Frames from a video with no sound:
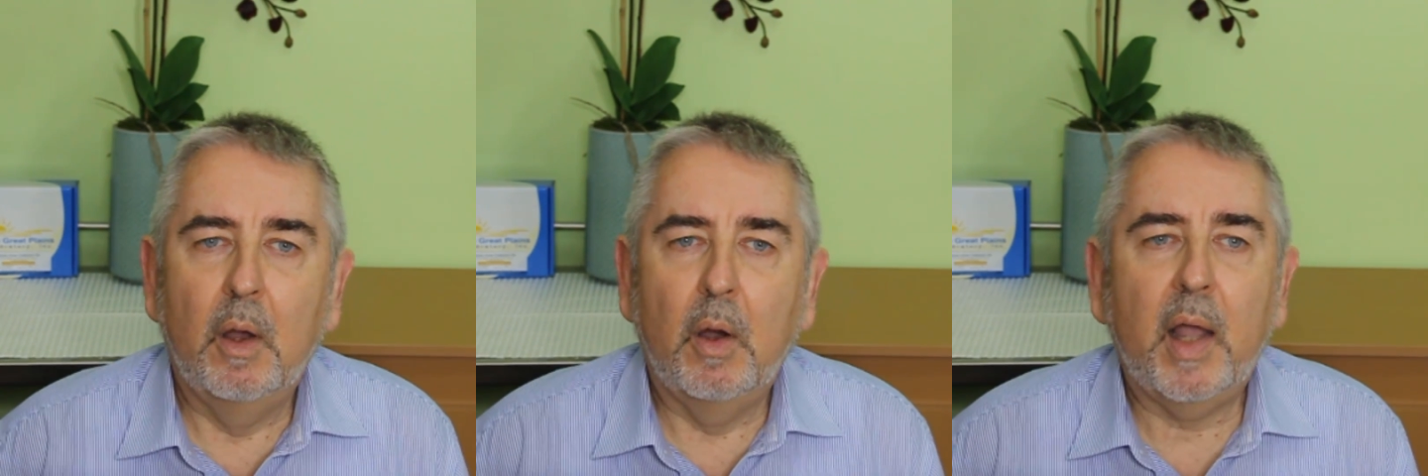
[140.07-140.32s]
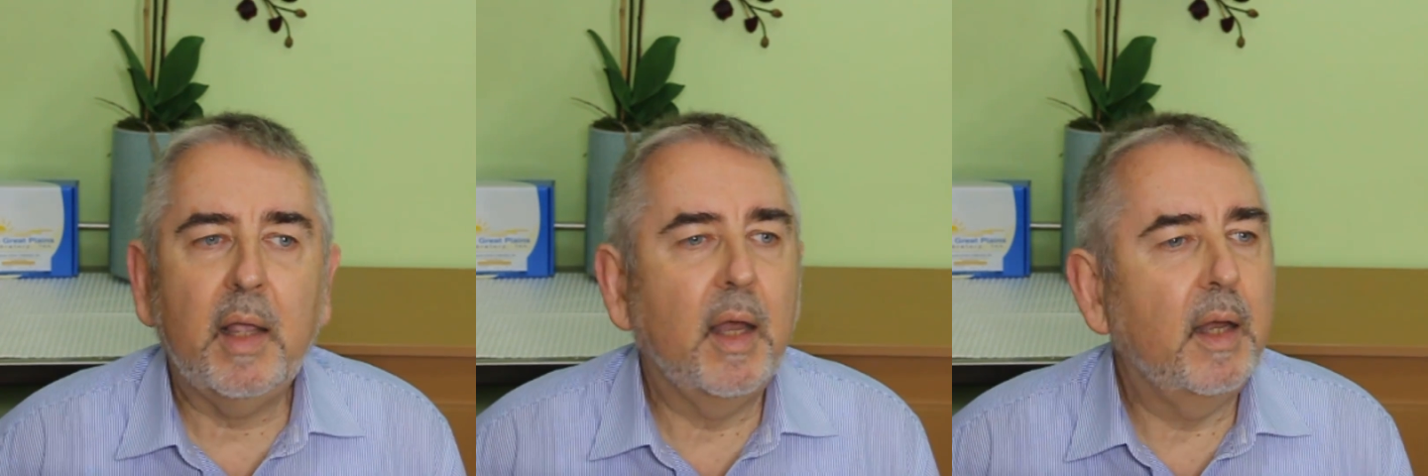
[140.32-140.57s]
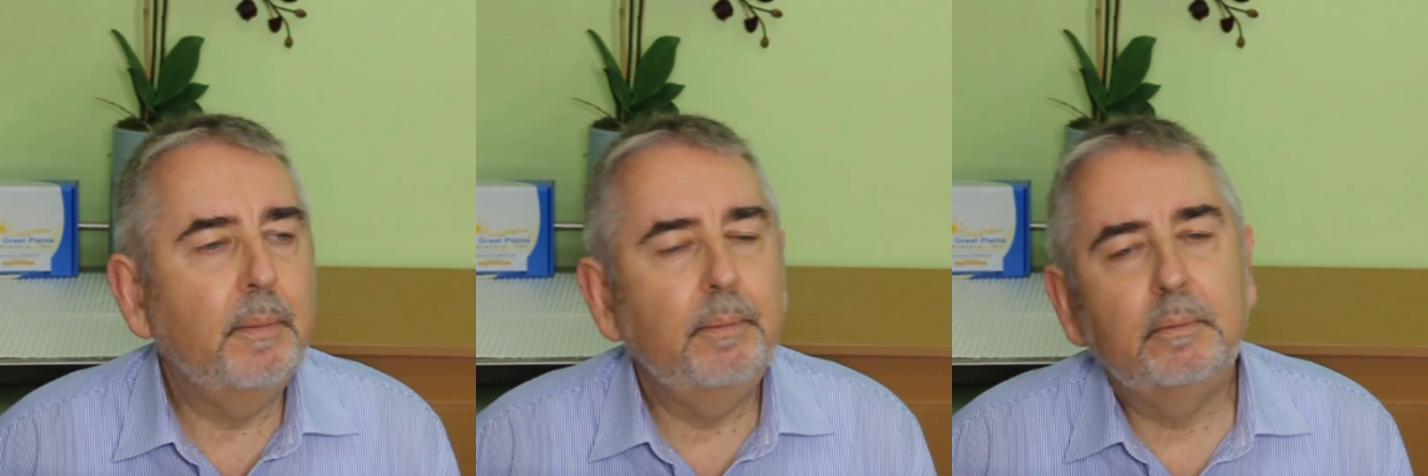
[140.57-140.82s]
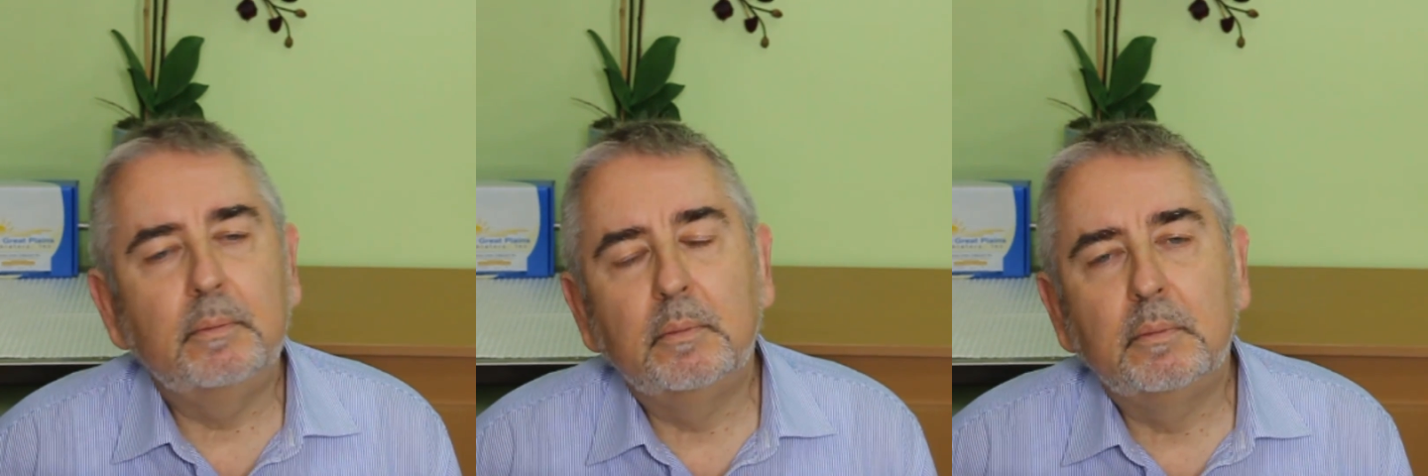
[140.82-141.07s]
Okay,
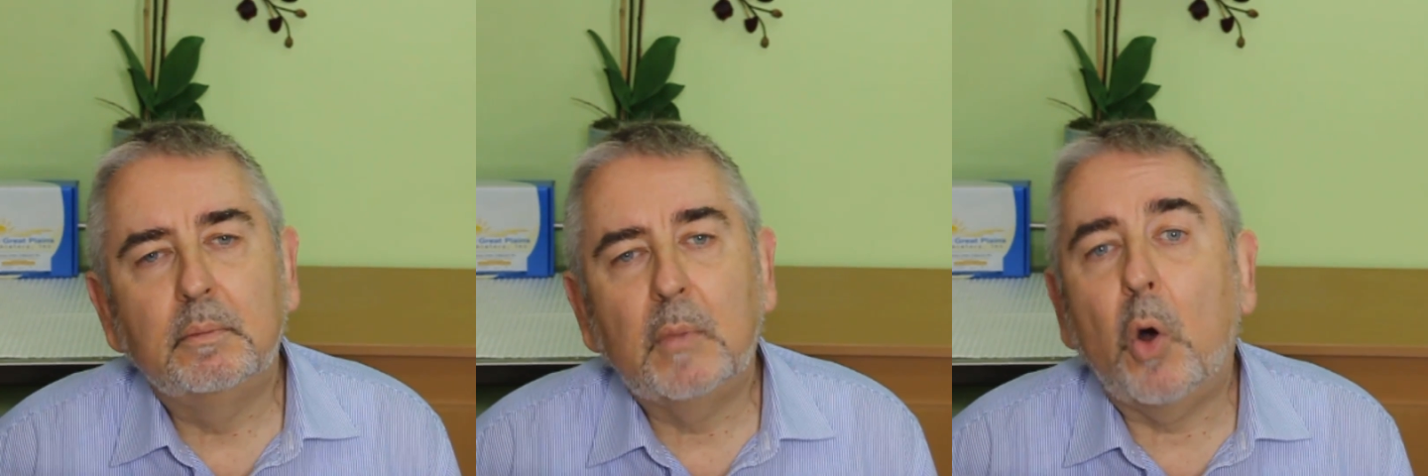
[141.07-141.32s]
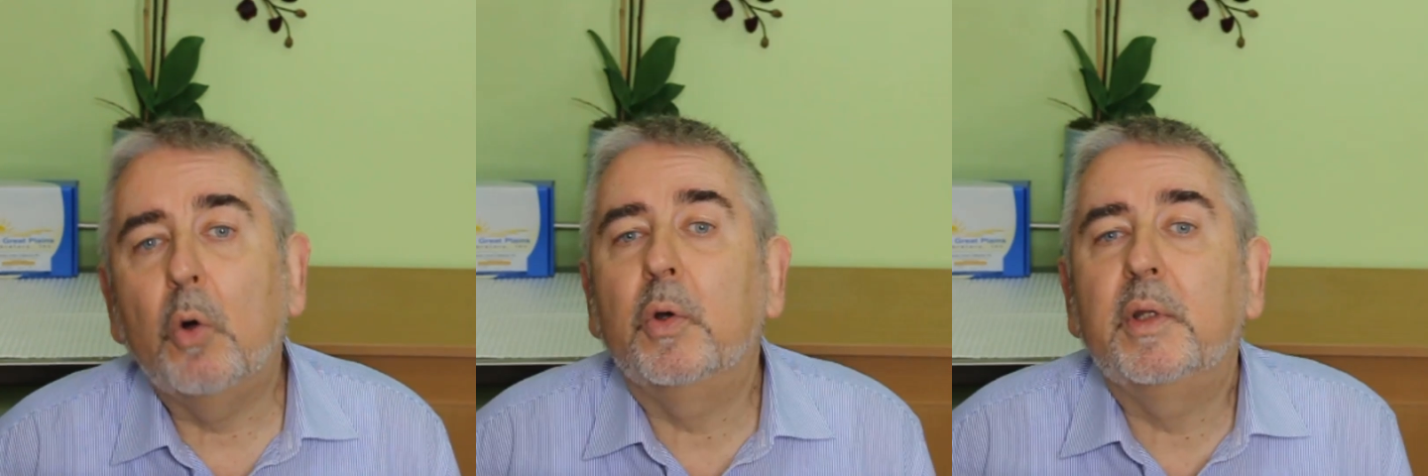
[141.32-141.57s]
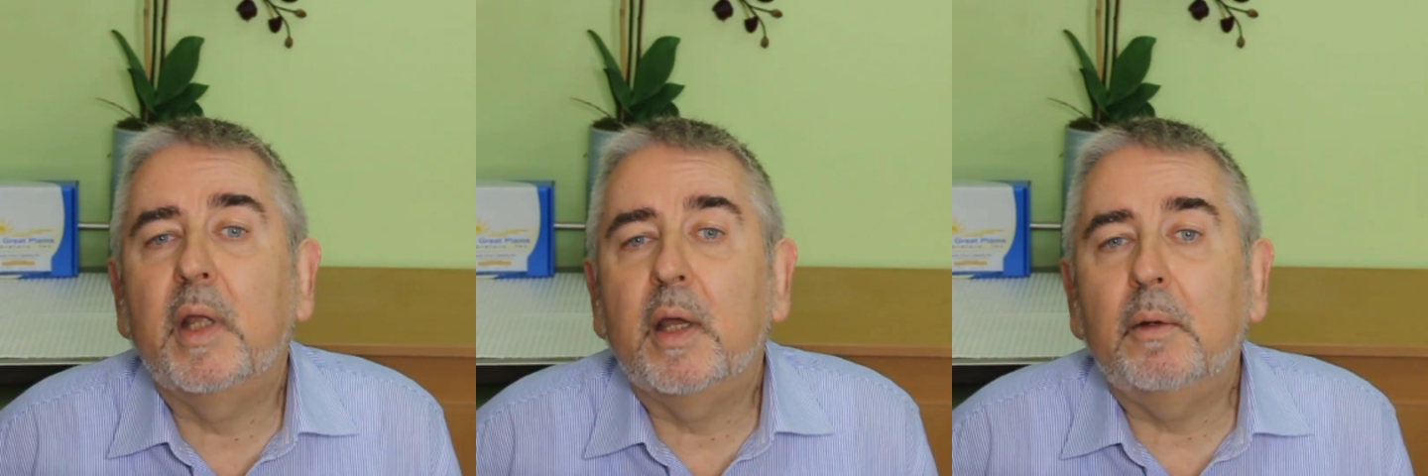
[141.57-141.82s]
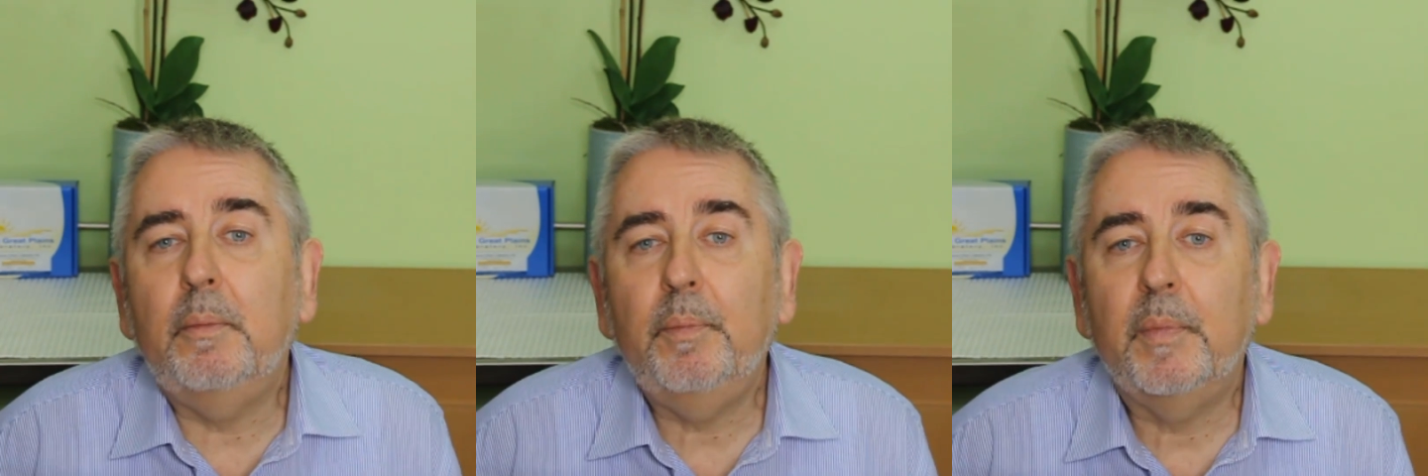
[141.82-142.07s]
all good
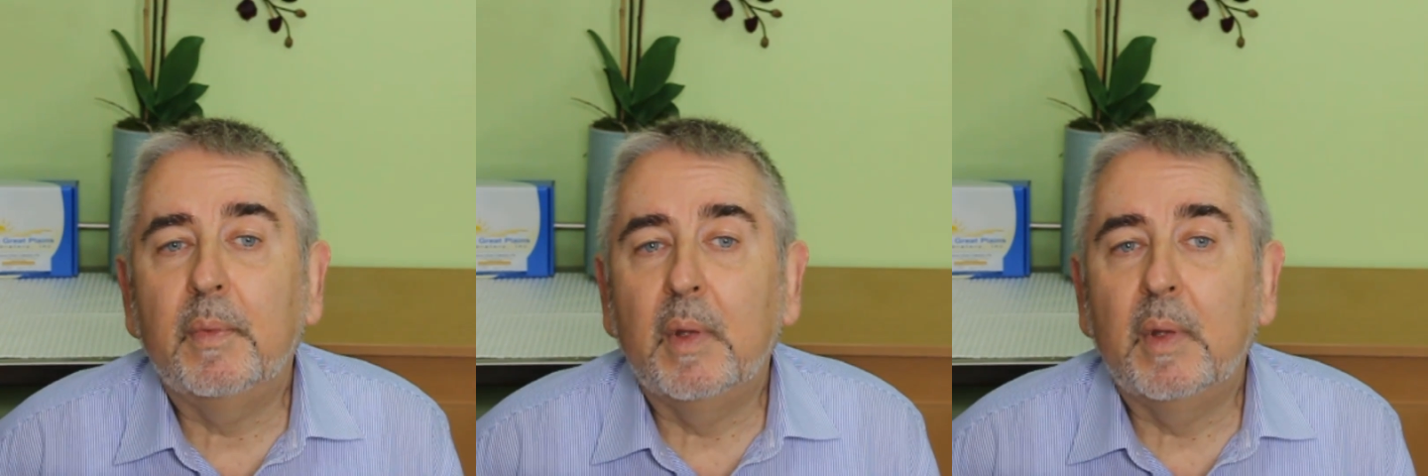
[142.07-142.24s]
now.